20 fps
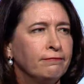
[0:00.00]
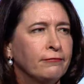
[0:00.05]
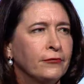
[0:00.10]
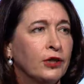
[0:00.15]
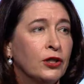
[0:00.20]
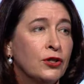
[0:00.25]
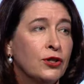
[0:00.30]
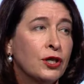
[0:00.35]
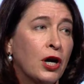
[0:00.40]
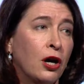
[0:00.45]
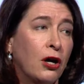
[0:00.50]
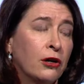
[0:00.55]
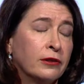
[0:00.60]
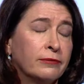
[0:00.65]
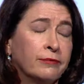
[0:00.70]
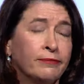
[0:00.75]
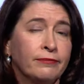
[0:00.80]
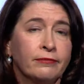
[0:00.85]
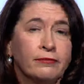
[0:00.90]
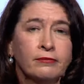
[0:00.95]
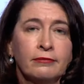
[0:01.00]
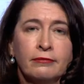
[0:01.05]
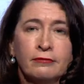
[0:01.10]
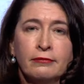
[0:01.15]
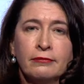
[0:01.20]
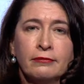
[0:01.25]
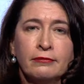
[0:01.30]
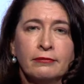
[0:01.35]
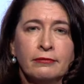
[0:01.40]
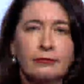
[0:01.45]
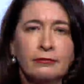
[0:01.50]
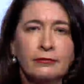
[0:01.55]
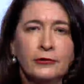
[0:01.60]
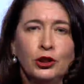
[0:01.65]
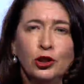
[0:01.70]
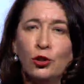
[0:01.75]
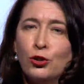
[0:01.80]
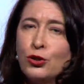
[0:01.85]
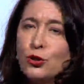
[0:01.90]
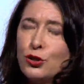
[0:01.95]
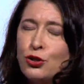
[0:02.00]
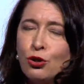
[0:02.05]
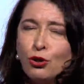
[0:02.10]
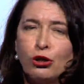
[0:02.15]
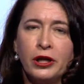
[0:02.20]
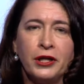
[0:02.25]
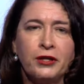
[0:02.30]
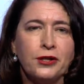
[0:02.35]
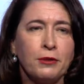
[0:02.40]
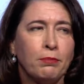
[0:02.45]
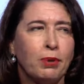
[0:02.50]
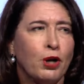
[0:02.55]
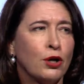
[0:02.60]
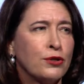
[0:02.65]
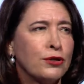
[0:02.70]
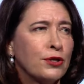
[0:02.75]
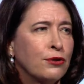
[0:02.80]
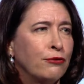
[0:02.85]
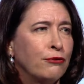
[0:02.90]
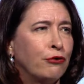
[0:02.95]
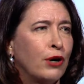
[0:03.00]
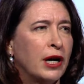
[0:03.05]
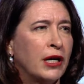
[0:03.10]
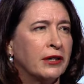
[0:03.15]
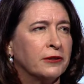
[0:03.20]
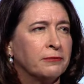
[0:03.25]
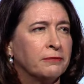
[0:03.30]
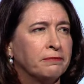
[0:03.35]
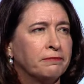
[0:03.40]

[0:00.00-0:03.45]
So, your story is a positive one.